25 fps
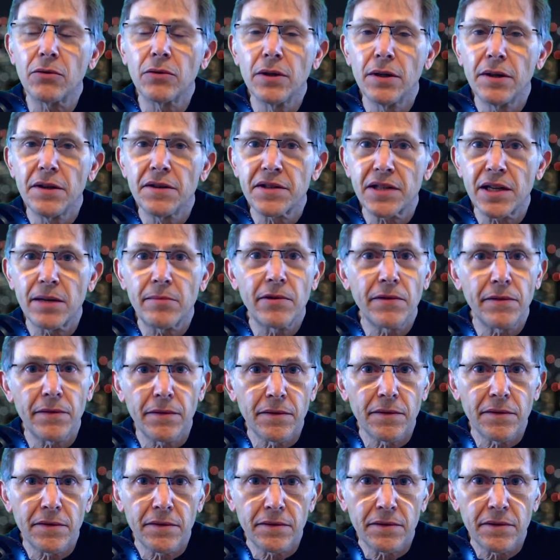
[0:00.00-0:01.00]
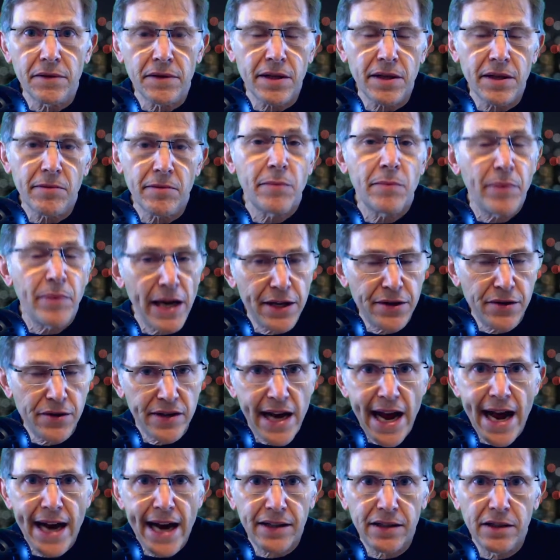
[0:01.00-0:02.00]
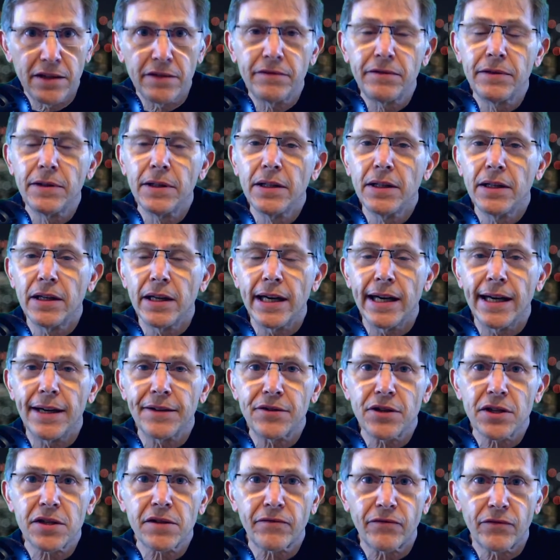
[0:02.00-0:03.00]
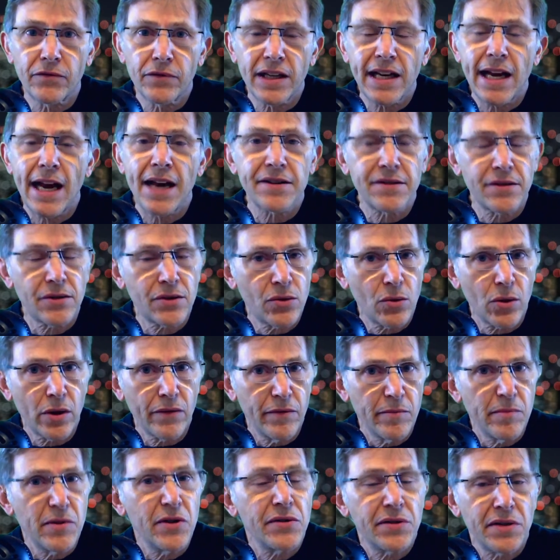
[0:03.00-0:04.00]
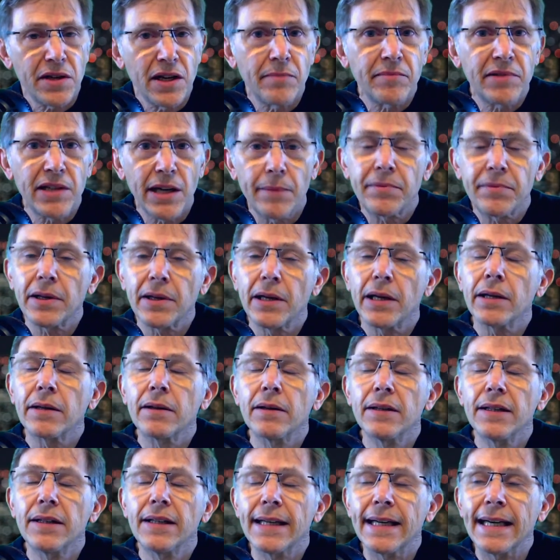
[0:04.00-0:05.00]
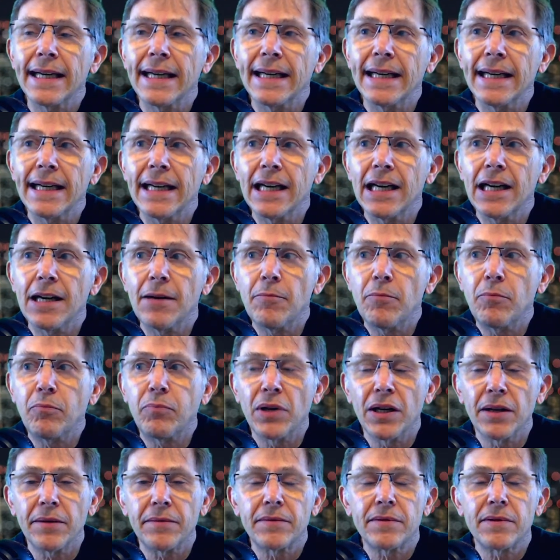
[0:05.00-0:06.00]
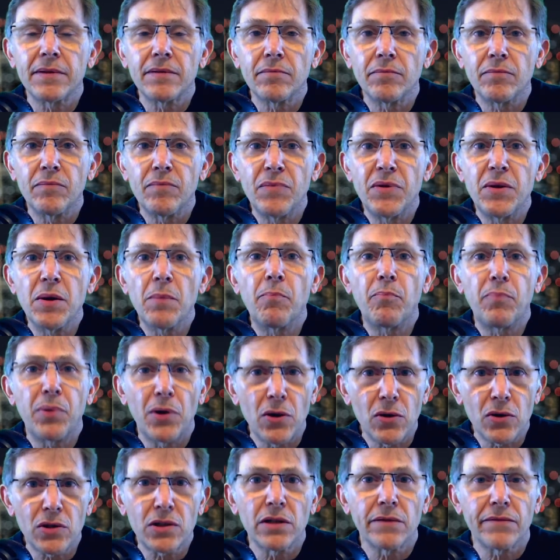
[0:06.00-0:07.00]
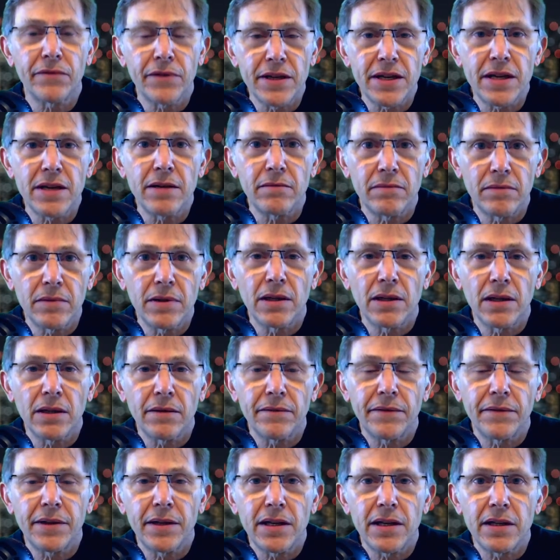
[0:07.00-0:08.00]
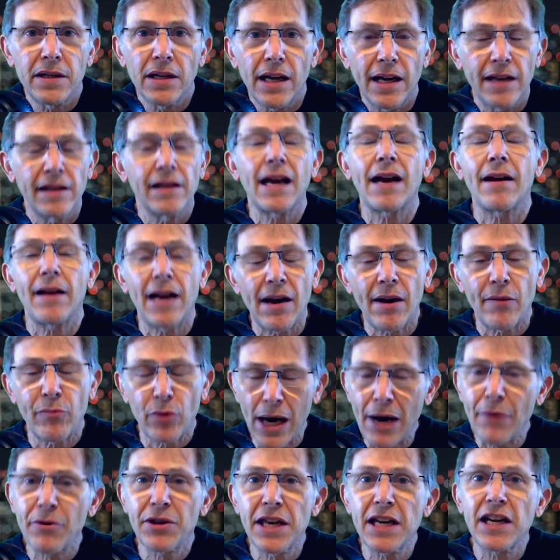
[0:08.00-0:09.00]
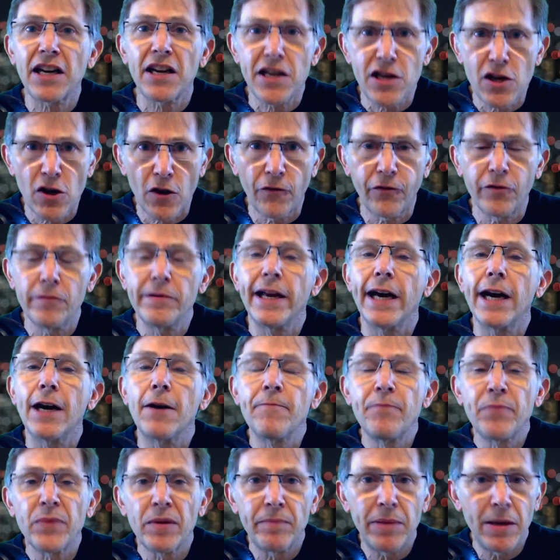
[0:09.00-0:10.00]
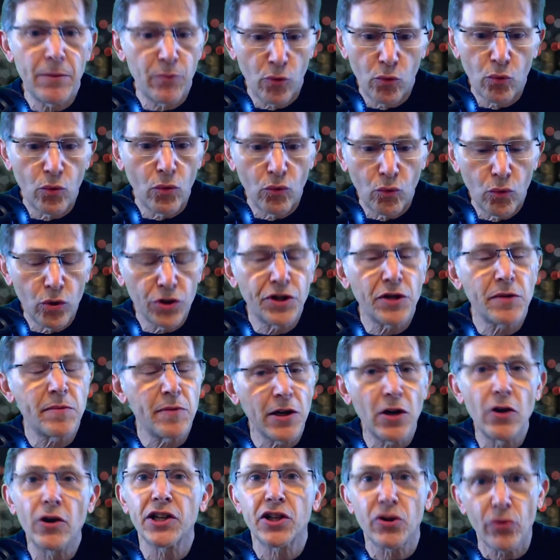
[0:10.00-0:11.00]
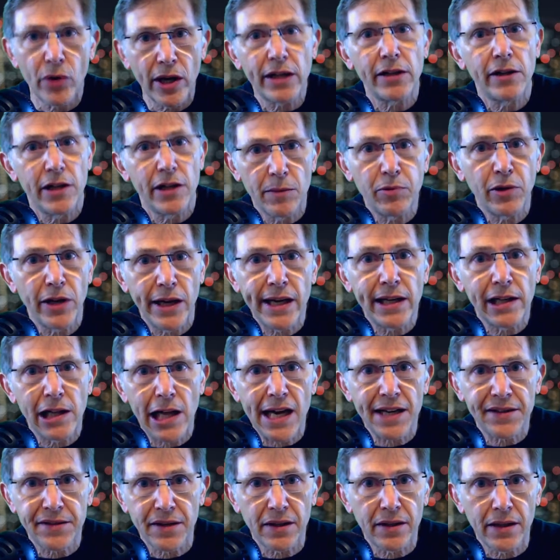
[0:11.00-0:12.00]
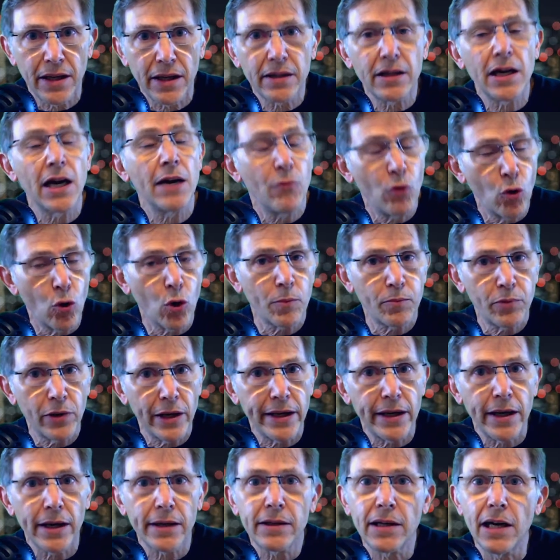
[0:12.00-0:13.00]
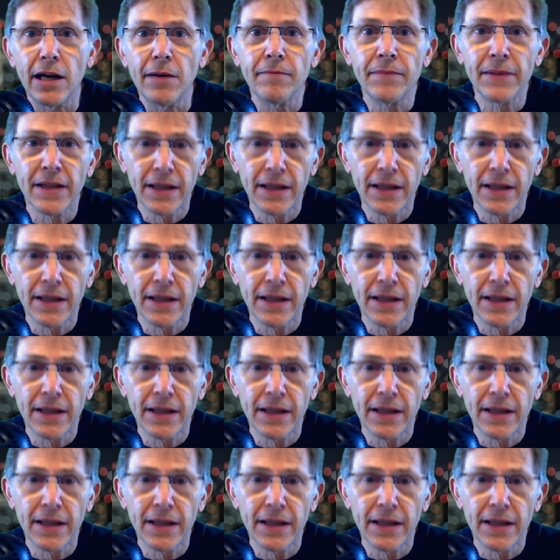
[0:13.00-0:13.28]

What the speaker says: some of the pages active, just as sort of a museum type thing. But the bulk of I would think a year from now, people will just be going directly to playclassic.com or play.com.